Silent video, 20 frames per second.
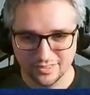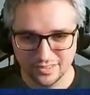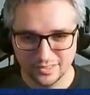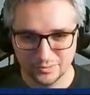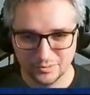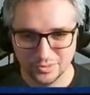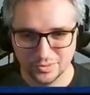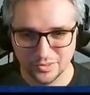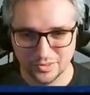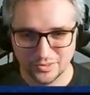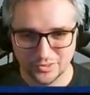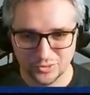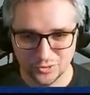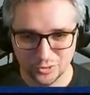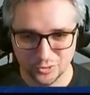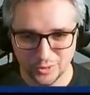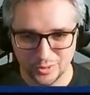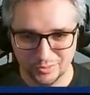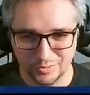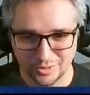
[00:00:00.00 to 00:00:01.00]
I'm gonna
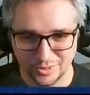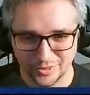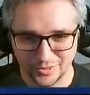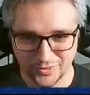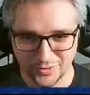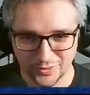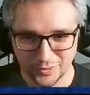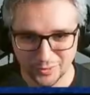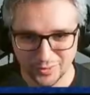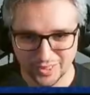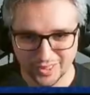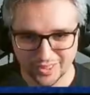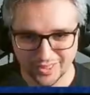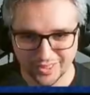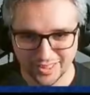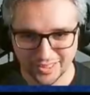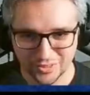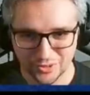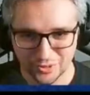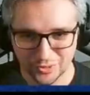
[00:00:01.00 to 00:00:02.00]
stream a lot so we
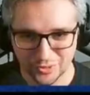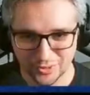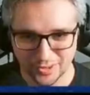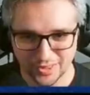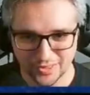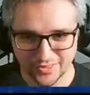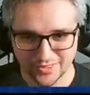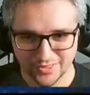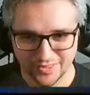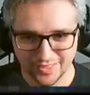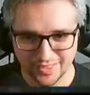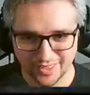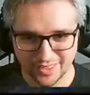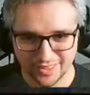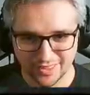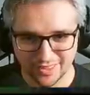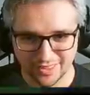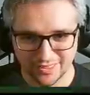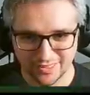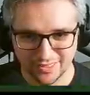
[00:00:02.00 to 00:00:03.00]
can get through this. I
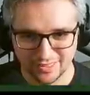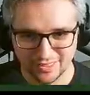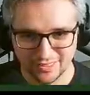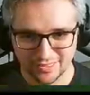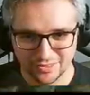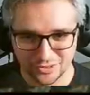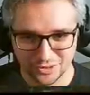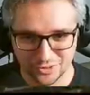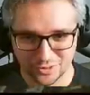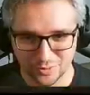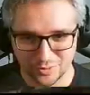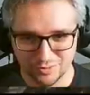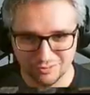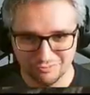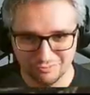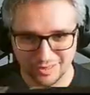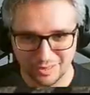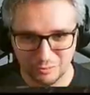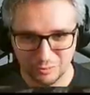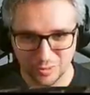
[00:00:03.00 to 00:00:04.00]
can uh, show
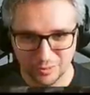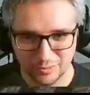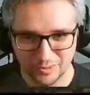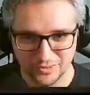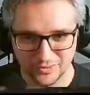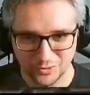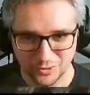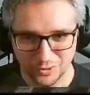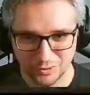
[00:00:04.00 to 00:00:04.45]
off my weapons